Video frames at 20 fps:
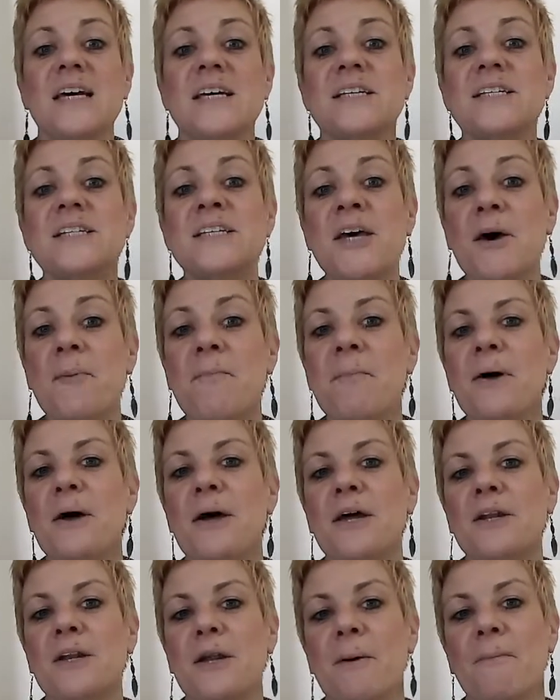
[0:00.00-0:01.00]
Tip
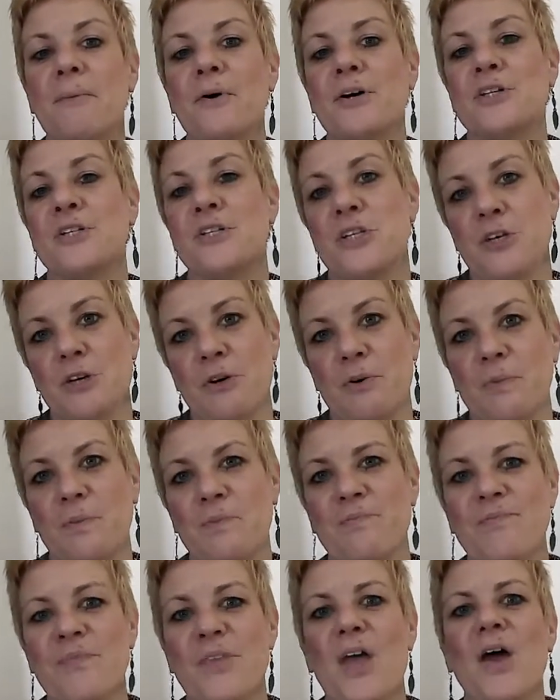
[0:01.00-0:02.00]
number 2,
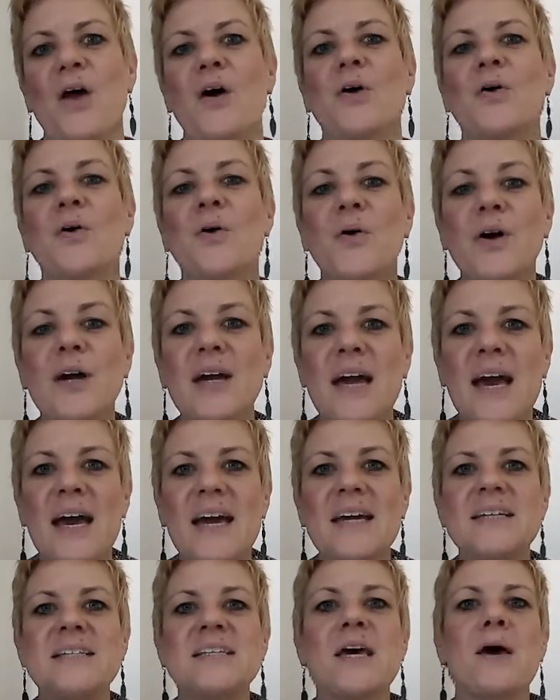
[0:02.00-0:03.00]

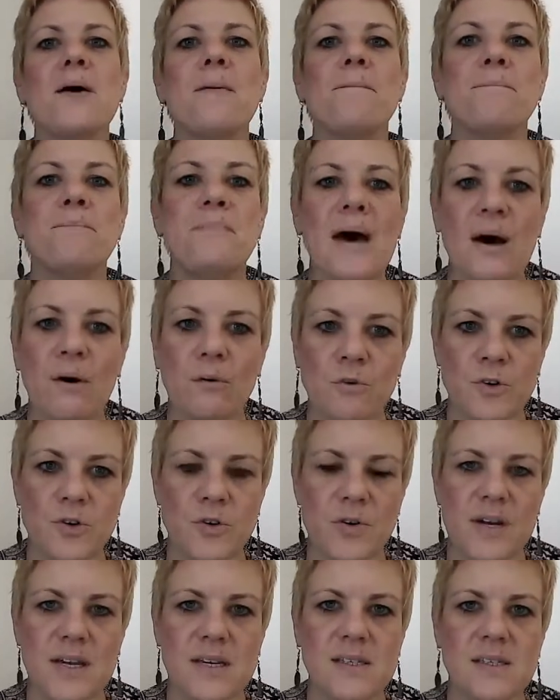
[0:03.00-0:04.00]
create
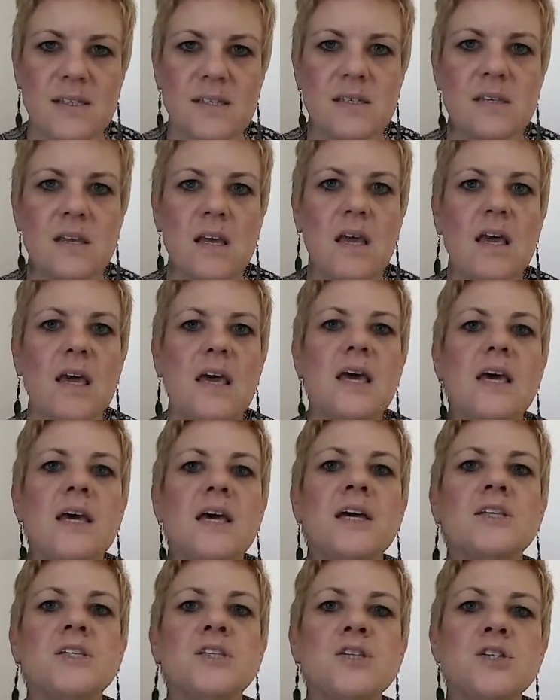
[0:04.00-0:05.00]
boundaries.
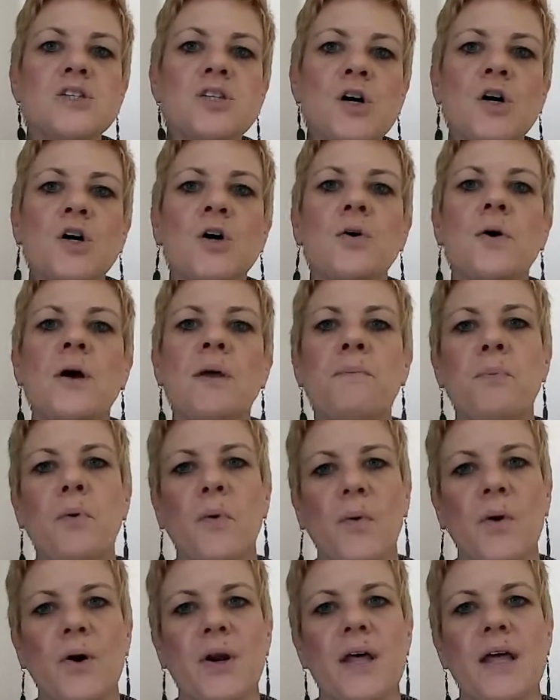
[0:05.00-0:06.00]
It's so
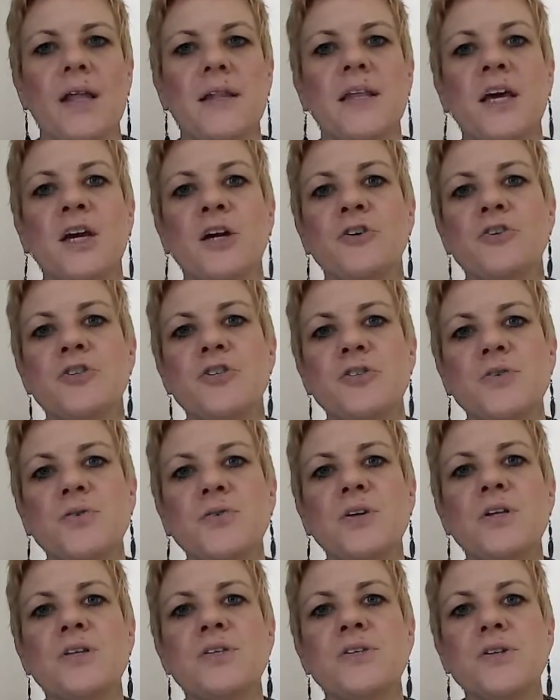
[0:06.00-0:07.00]
important that your
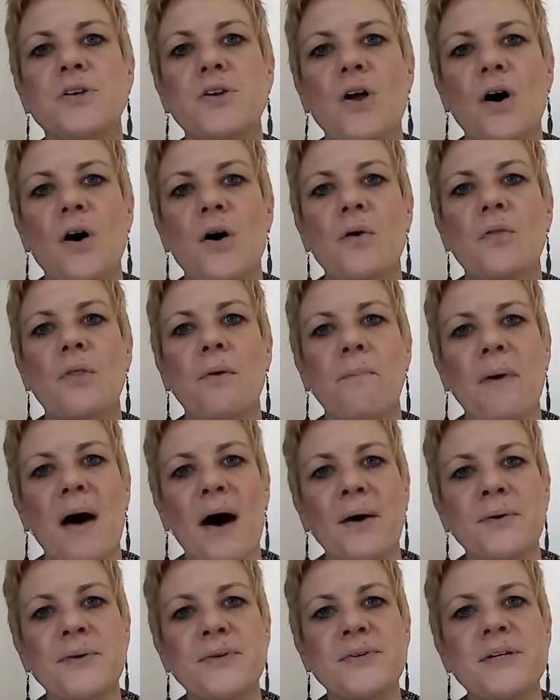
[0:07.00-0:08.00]
students know the
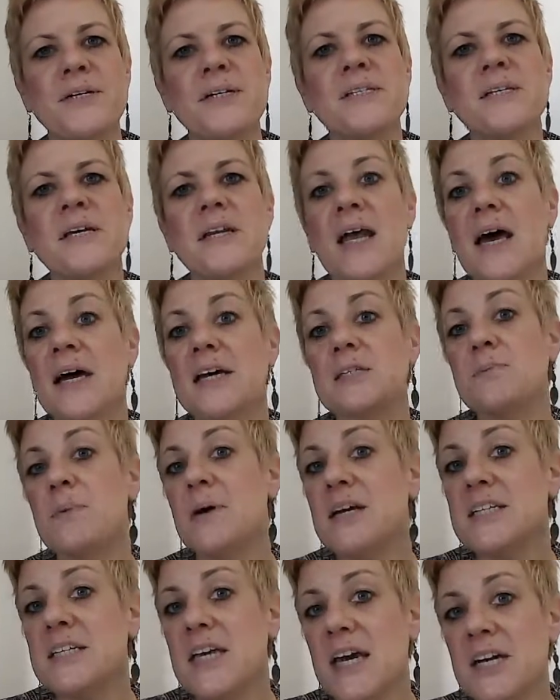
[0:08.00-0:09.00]
boundaries and
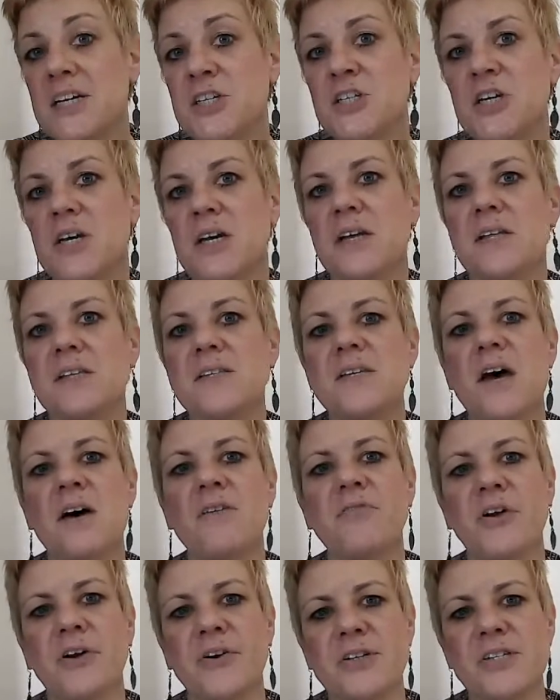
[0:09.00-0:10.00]
expectations
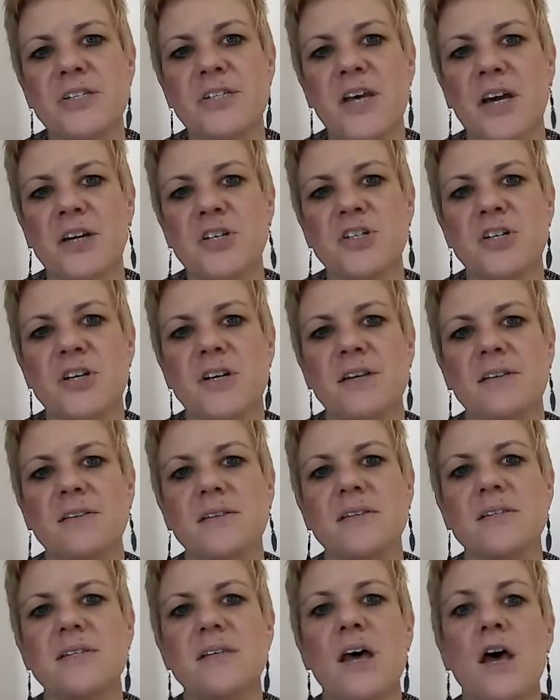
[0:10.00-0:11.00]
of their
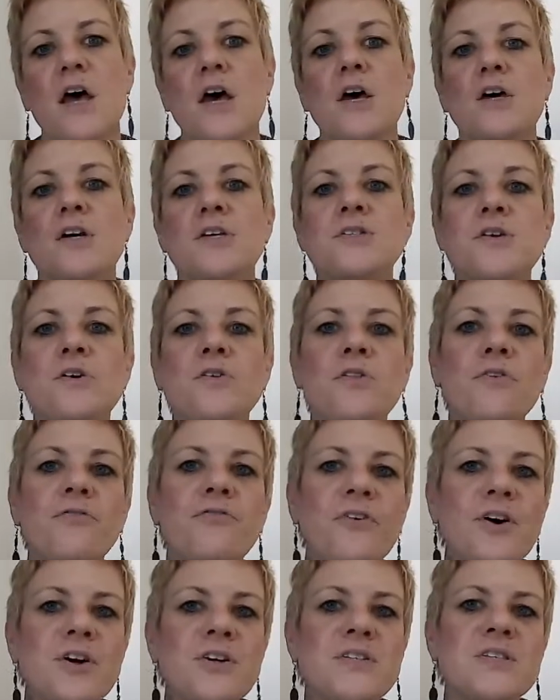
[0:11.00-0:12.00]
discussions. So the
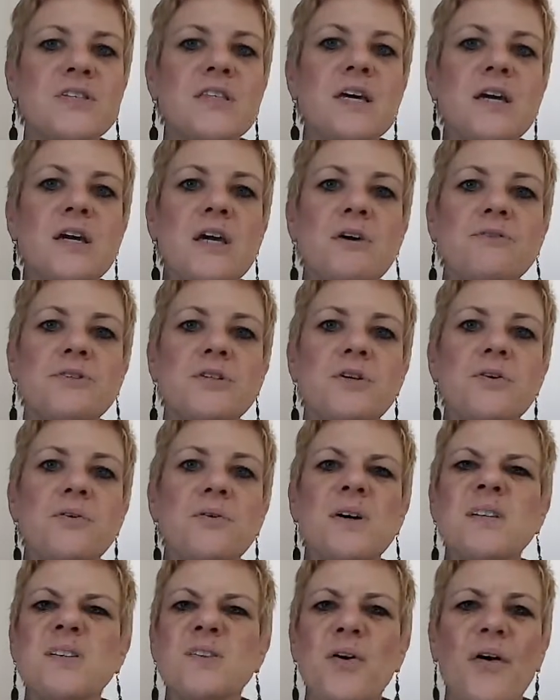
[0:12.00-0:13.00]
first thing you do
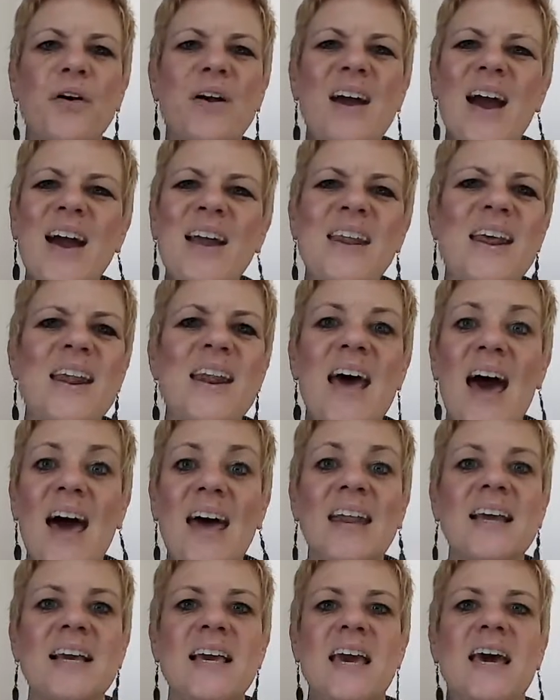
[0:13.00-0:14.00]
is create an
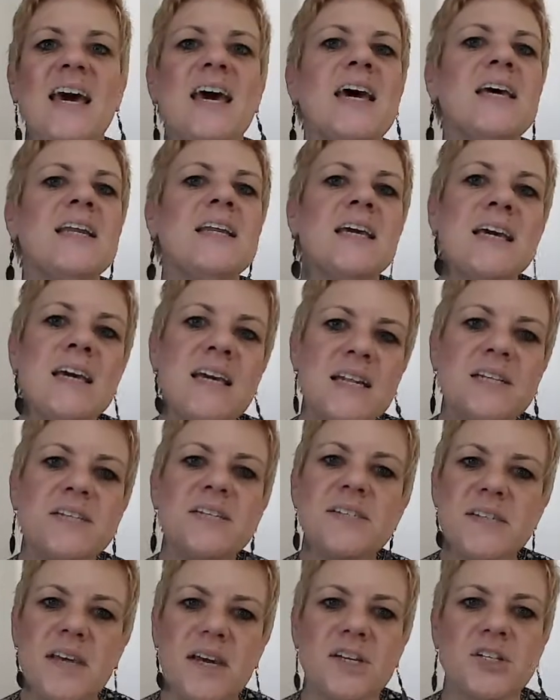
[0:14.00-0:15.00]
etiquette in
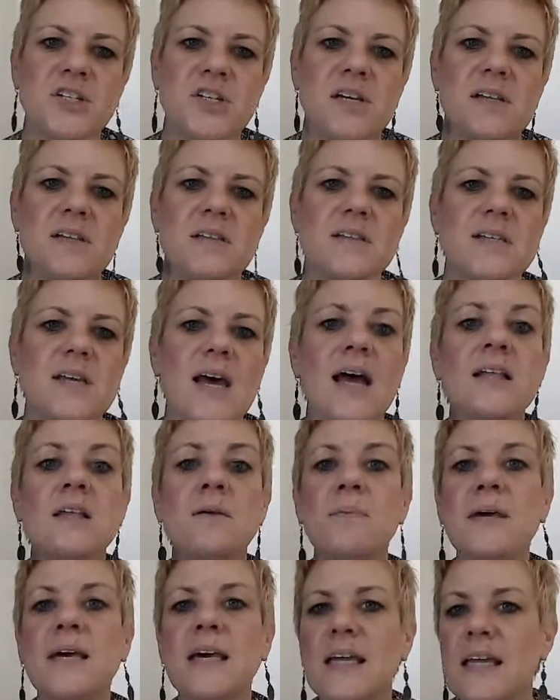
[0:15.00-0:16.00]
discussions. At the
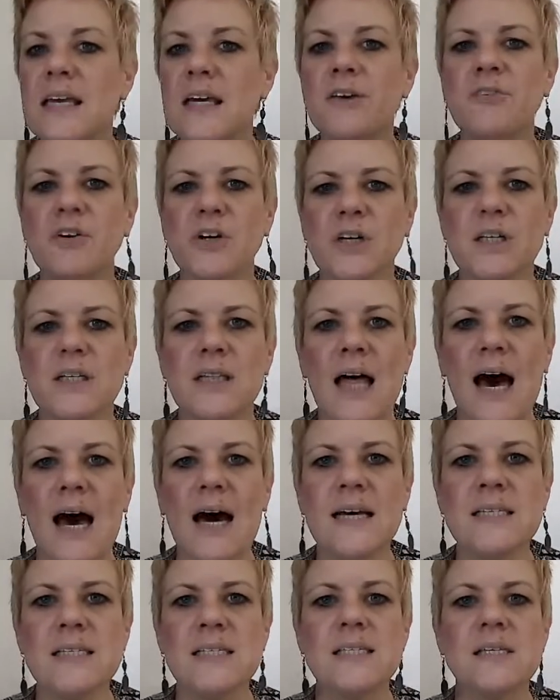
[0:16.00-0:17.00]
beginning of your
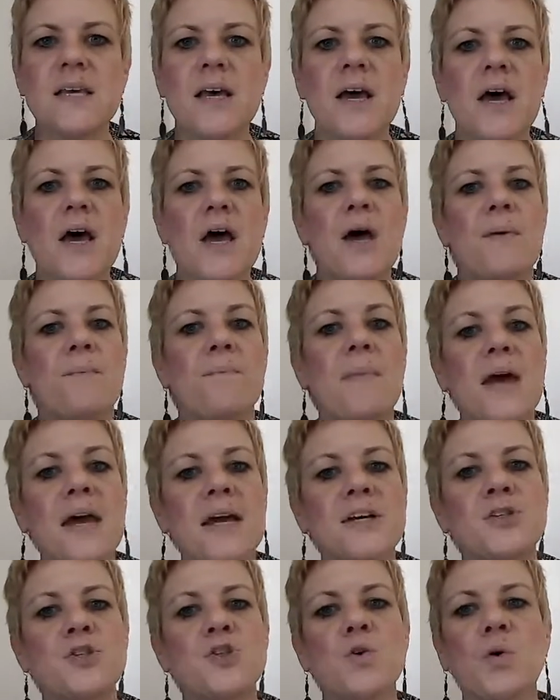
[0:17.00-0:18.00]
class,
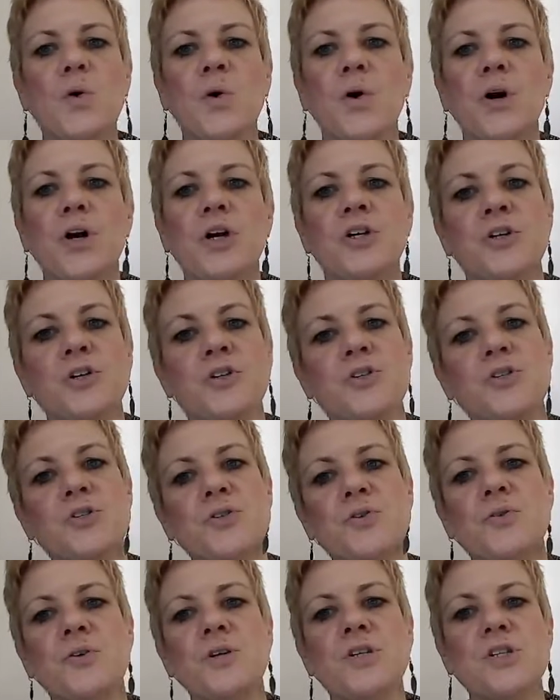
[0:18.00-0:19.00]
make sure your
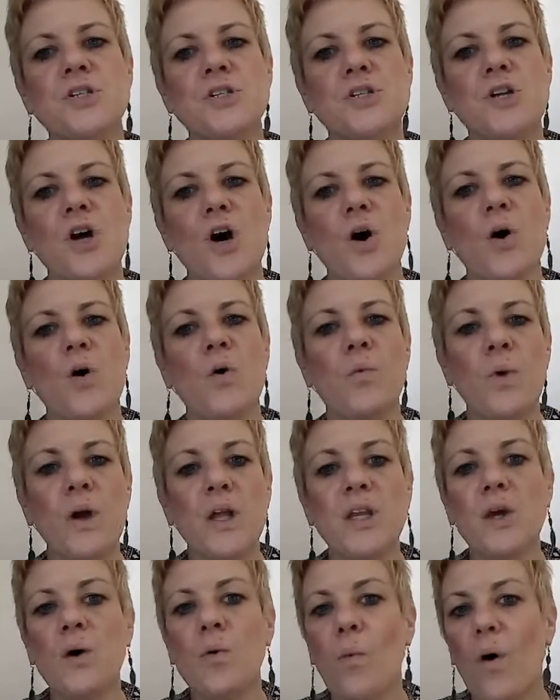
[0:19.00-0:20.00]
students know
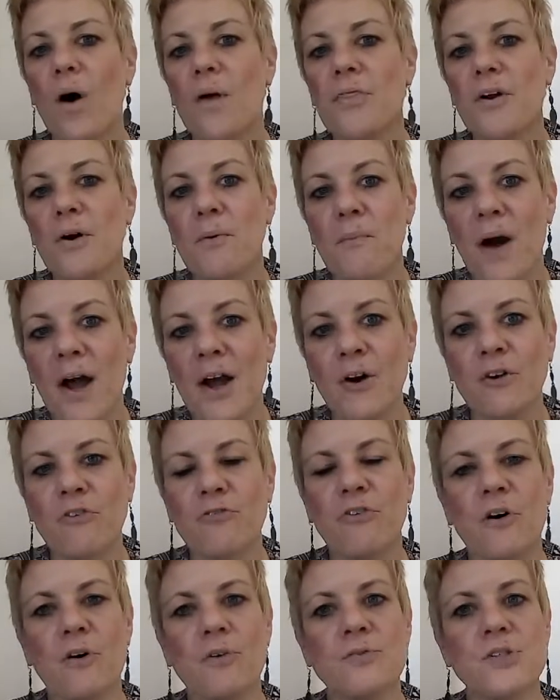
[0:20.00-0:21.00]
when you want their
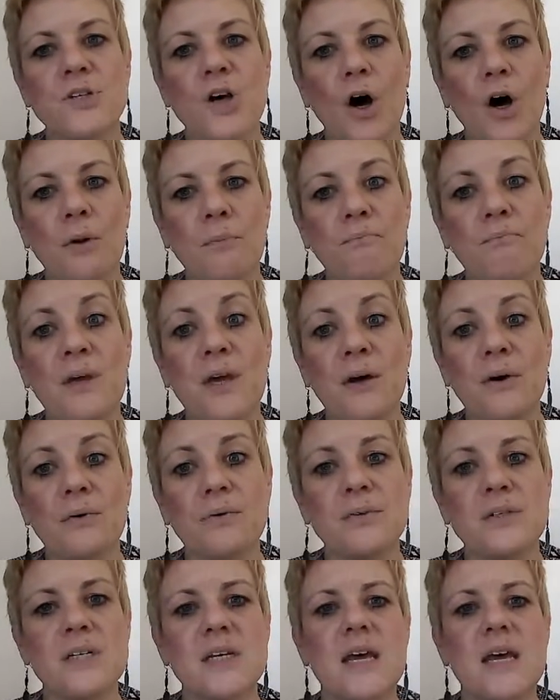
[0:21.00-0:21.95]
microphones on mute.